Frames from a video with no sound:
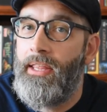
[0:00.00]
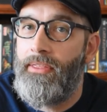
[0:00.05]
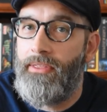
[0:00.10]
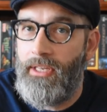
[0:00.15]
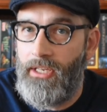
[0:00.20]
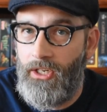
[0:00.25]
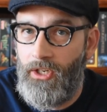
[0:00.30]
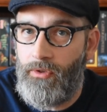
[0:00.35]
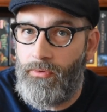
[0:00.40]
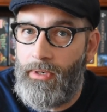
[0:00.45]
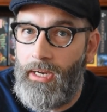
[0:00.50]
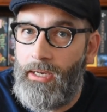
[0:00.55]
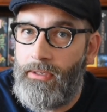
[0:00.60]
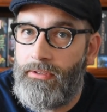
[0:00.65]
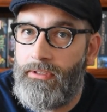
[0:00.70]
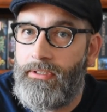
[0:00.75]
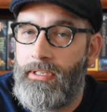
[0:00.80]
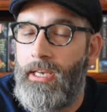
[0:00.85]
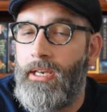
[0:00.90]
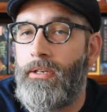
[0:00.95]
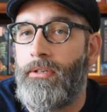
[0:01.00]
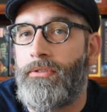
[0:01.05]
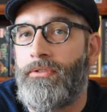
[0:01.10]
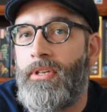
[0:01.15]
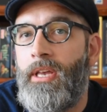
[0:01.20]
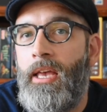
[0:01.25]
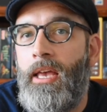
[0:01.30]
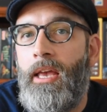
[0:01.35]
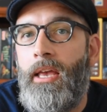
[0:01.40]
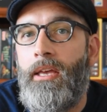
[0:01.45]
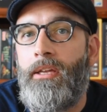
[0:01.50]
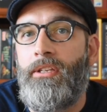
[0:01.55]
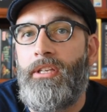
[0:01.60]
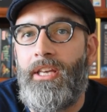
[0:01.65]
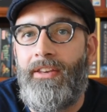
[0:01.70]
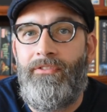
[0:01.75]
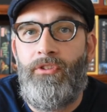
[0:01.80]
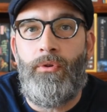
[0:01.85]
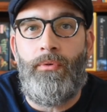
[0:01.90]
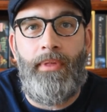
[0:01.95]
then crowd sales
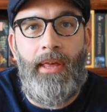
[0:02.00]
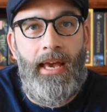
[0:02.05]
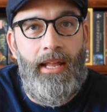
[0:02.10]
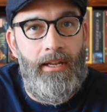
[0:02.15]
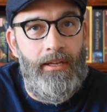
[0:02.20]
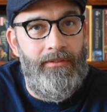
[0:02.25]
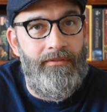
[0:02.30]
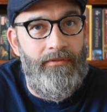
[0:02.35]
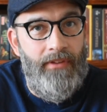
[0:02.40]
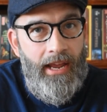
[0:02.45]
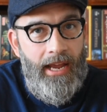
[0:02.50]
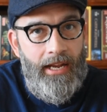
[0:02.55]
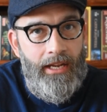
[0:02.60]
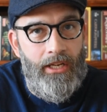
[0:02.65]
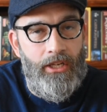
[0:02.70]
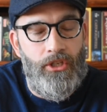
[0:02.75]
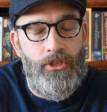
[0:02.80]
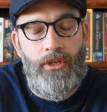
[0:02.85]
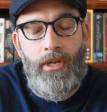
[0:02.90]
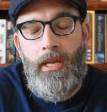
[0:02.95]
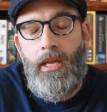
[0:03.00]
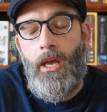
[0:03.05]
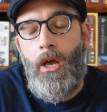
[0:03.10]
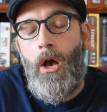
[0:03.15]
give you that advantage.